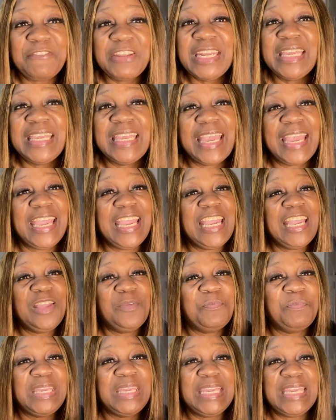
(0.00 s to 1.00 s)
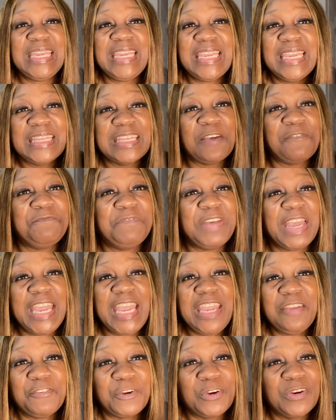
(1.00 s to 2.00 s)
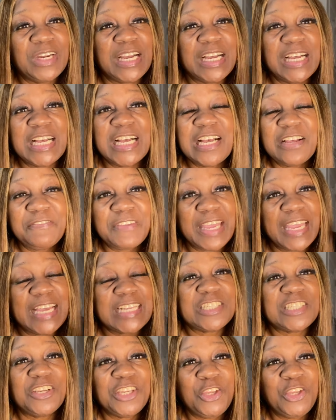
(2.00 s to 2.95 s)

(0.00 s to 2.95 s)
And he gave me the favor of Esther.